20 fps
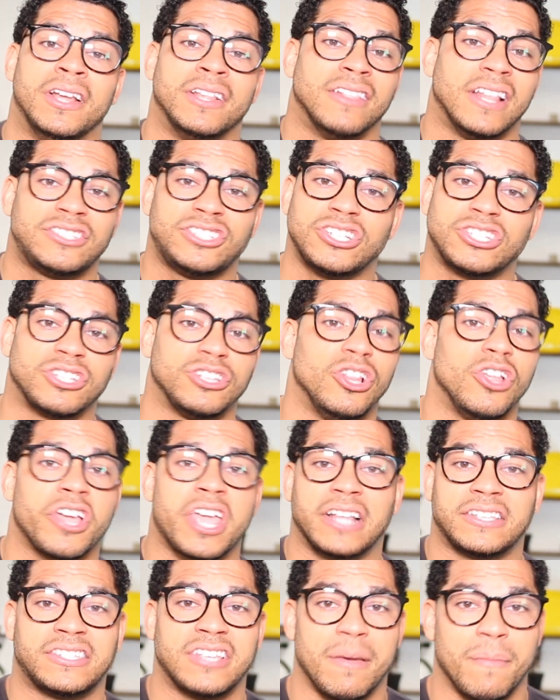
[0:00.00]
Let's just look
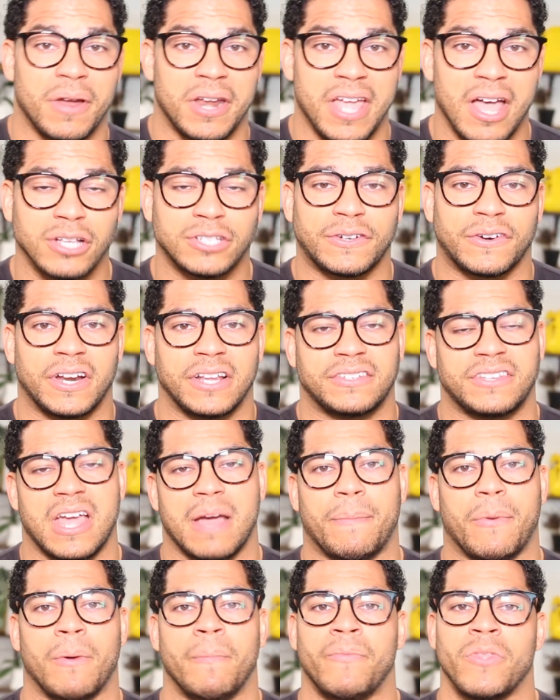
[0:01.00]
at somebody else for an
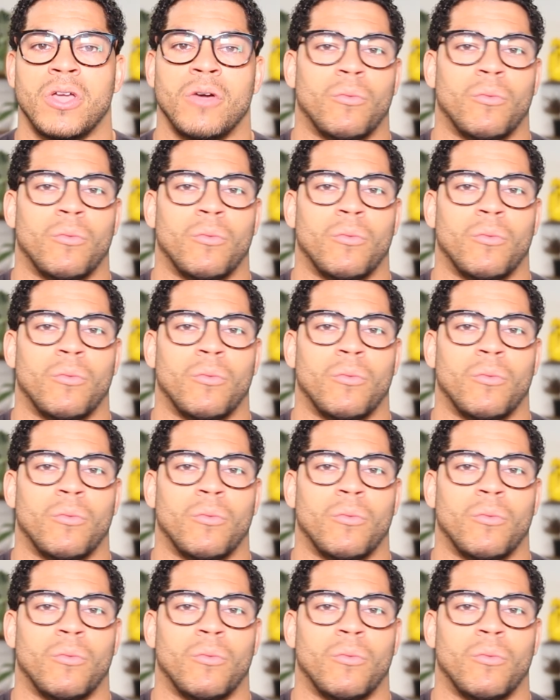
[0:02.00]
example.